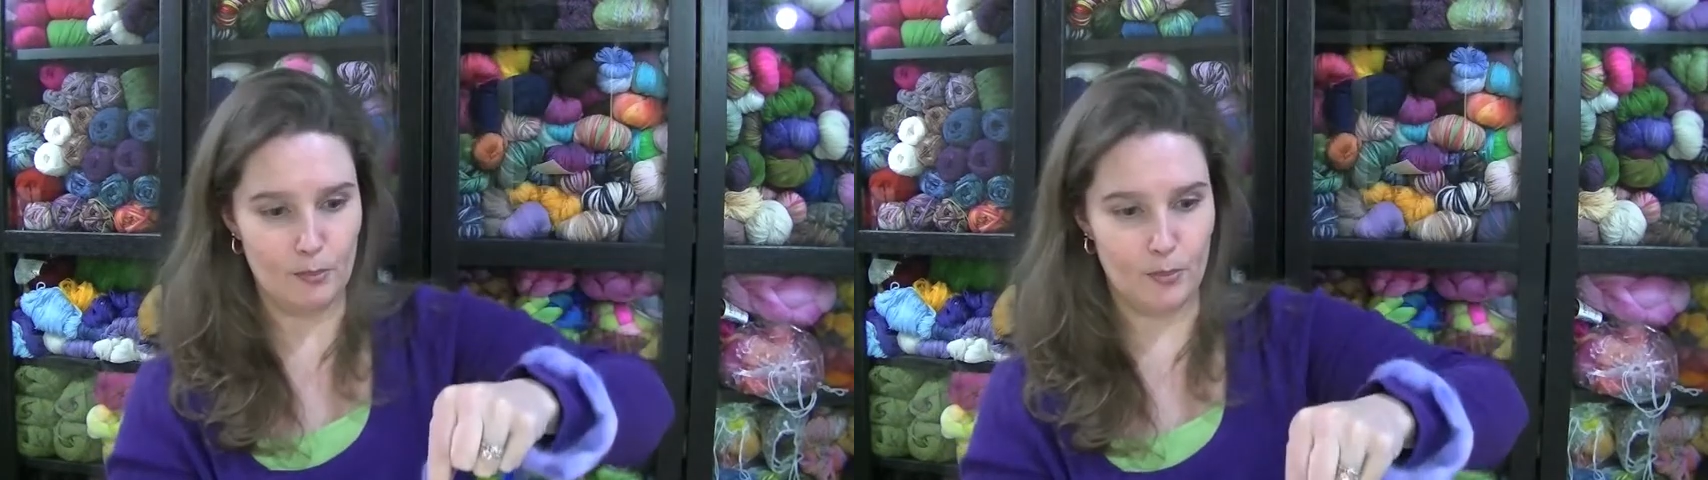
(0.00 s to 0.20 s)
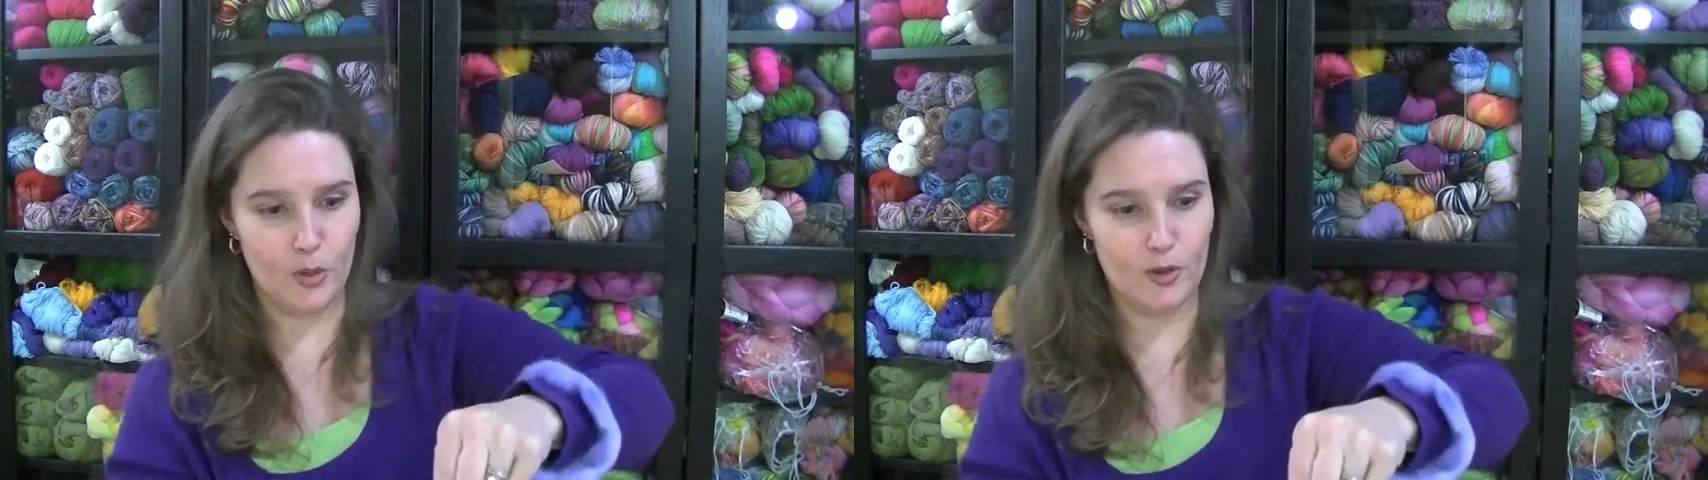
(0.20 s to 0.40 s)

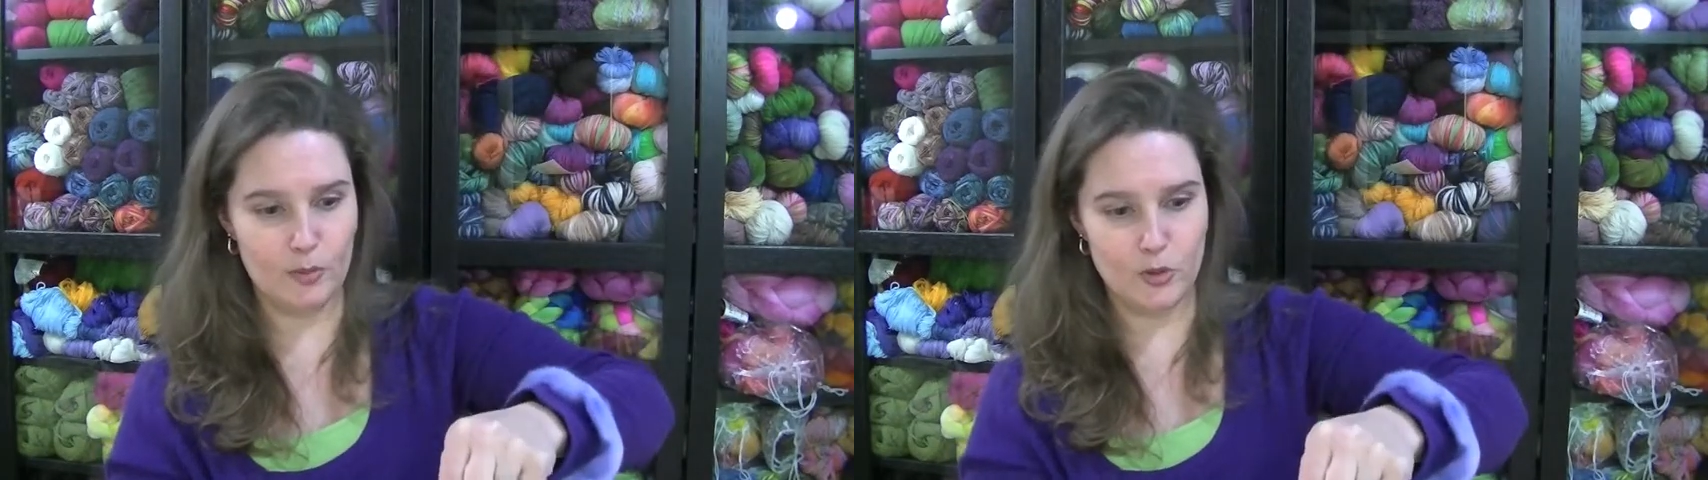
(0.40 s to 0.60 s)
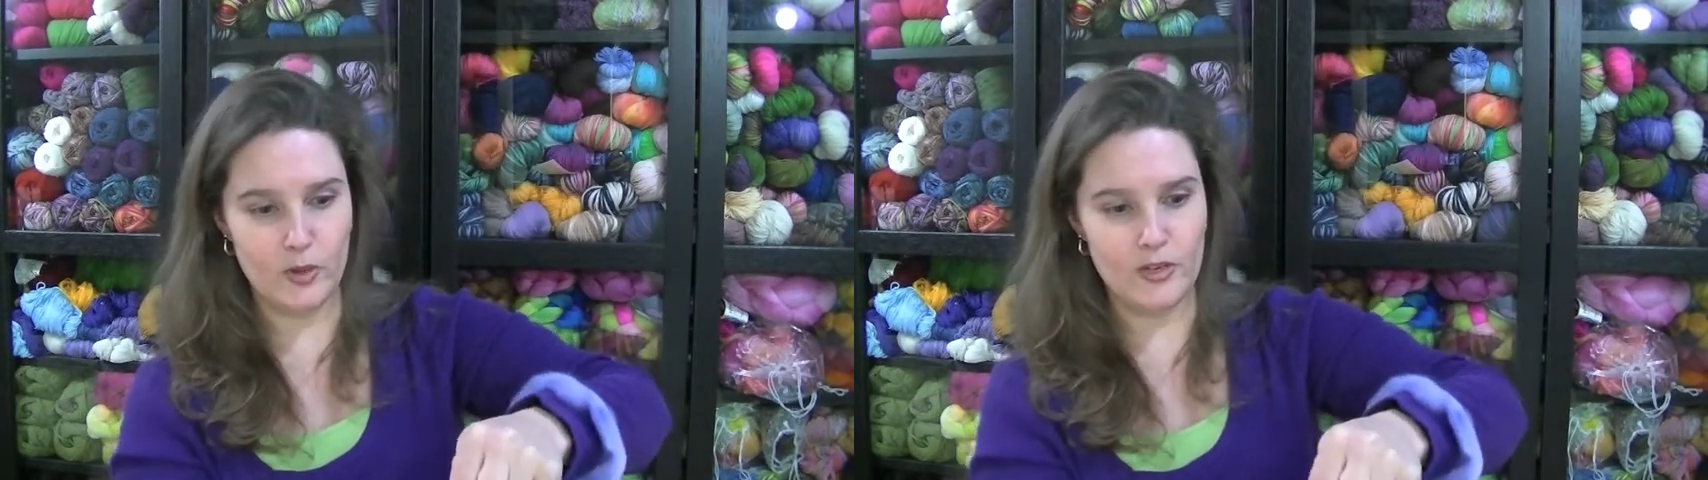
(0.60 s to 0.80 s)
put it
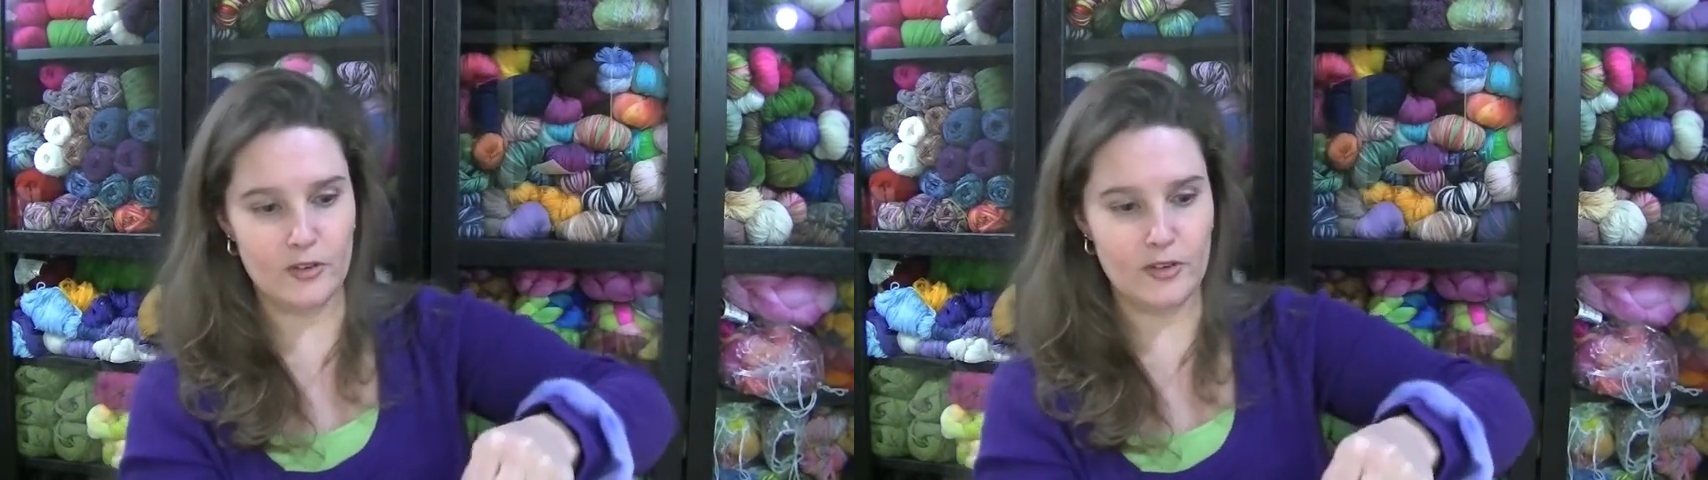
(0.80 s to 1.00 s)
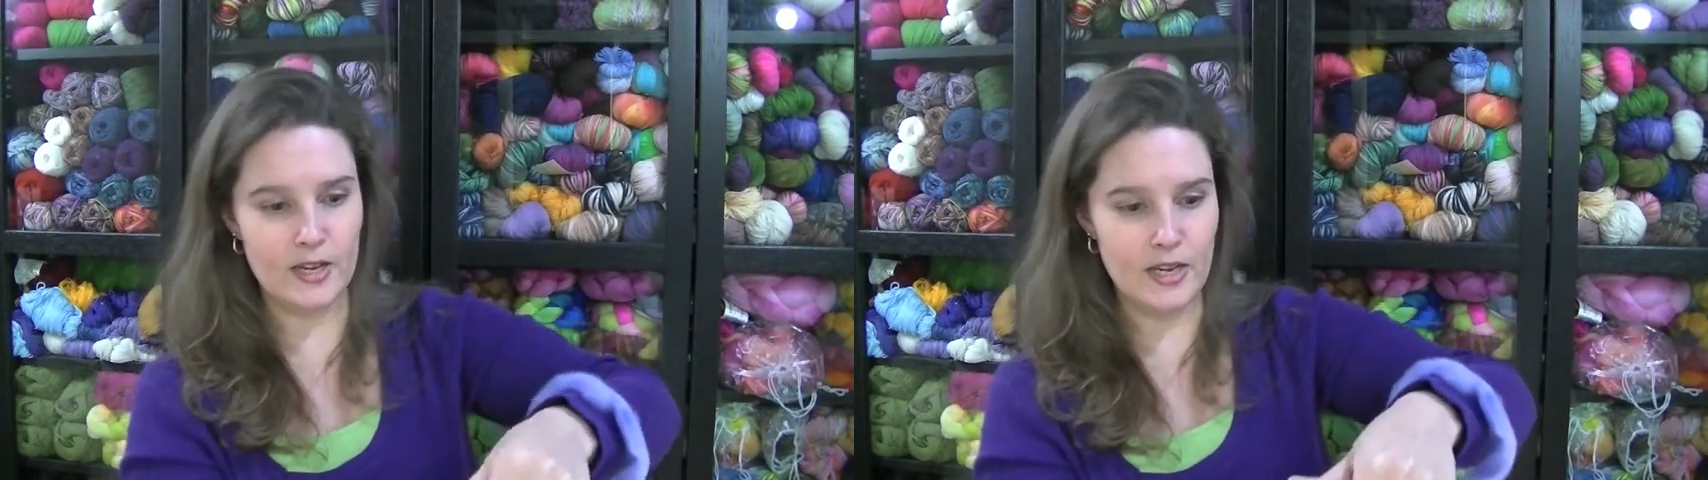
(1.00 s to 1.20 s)
between
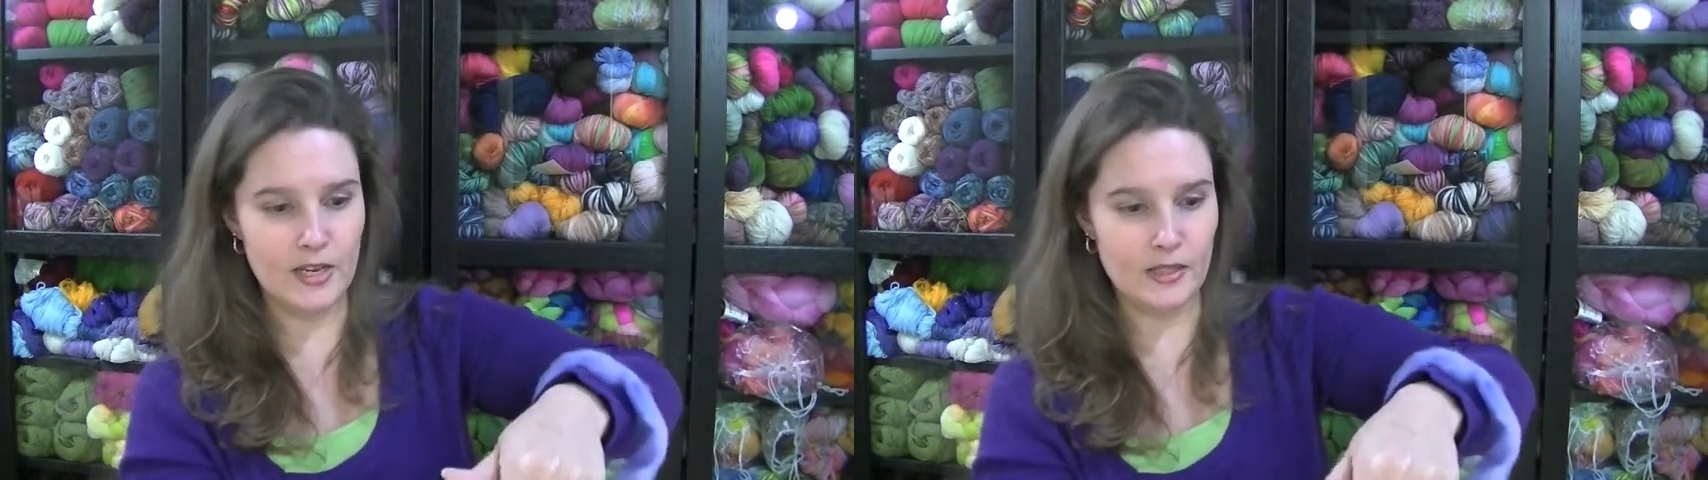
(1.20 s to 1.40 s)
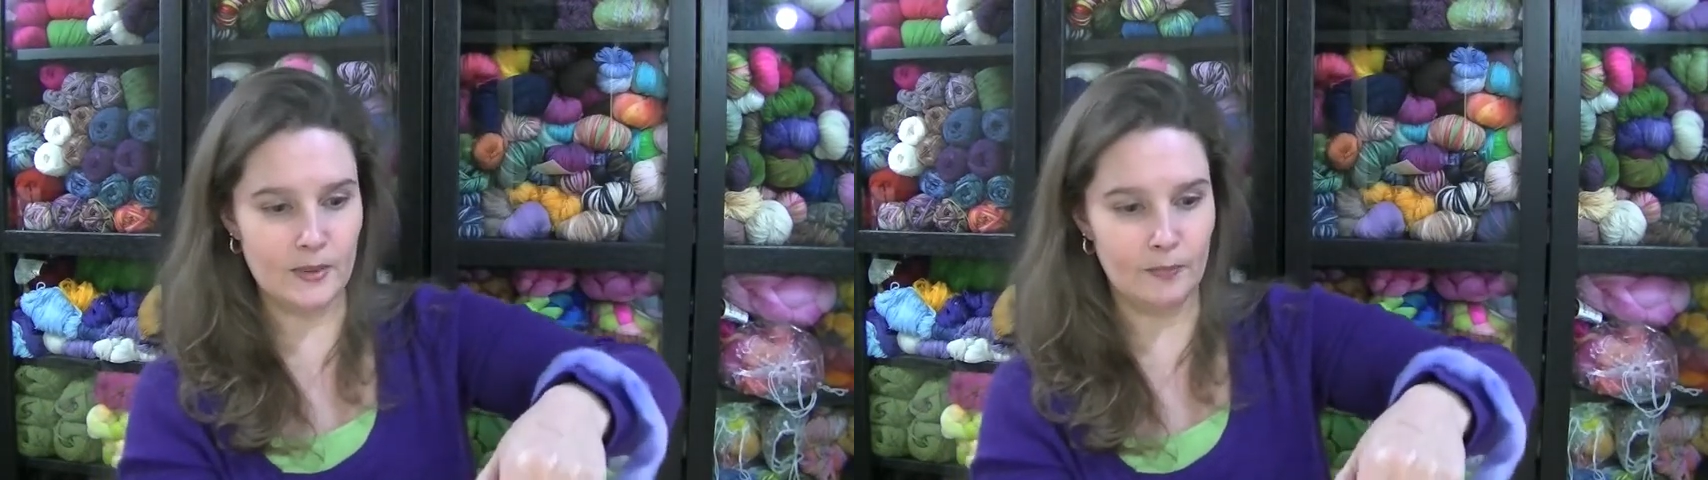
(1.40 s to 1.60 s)
your
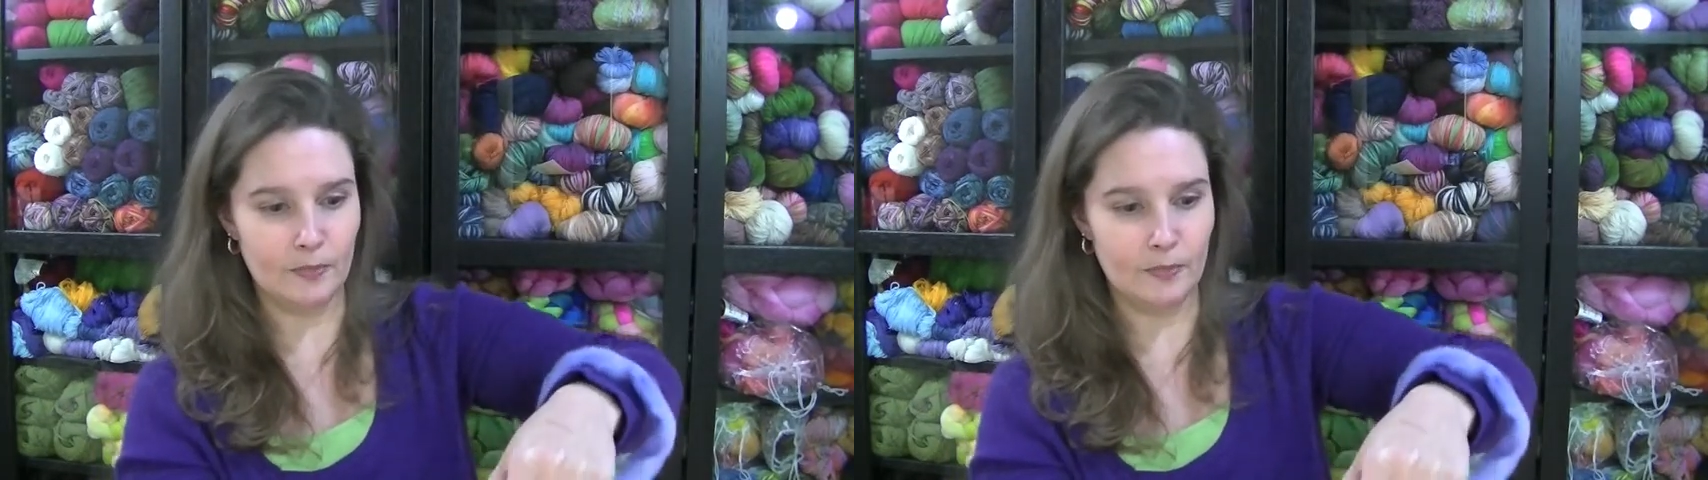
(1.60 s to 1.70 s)
knees,